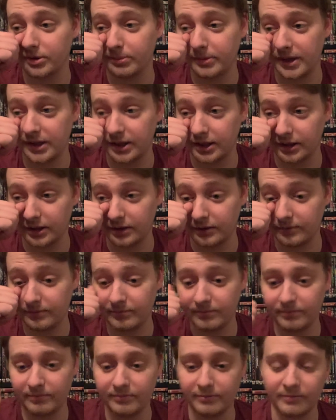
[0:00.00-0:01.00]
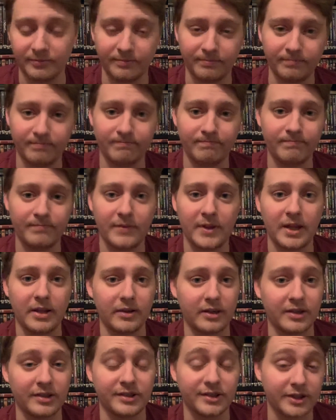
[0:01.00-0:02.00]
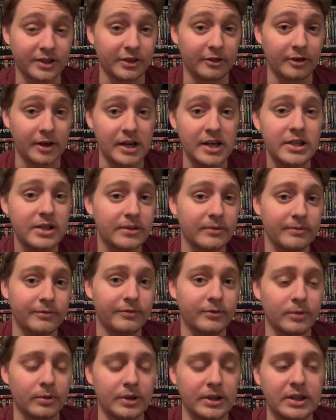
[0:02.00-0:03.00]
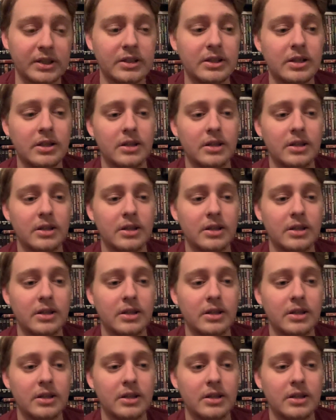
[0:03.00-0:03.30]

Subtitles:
made the consideration for it,